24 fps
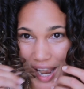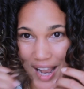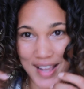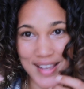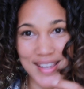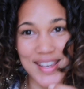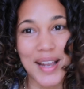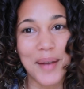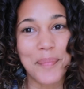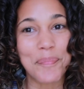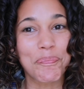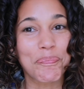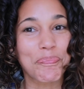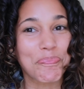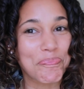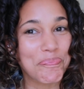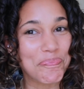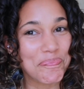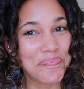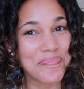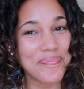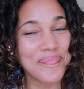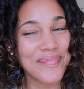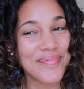Yeah,
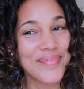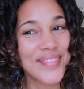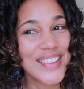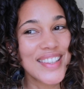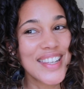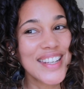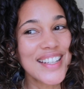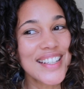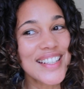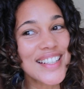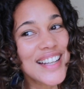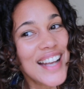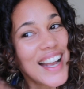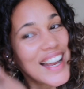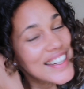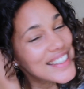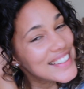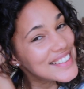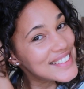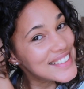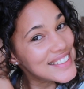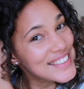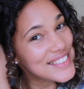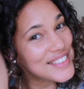I
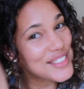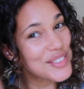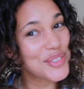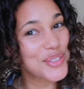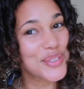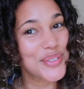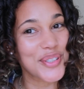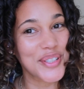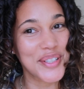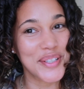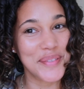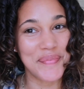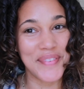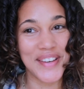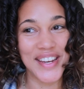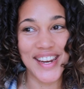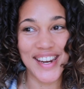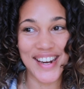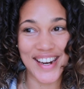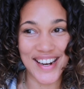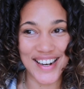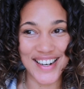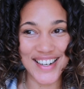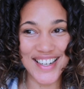can taste the sugar in my
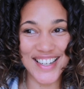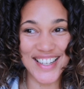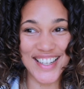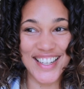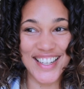hair.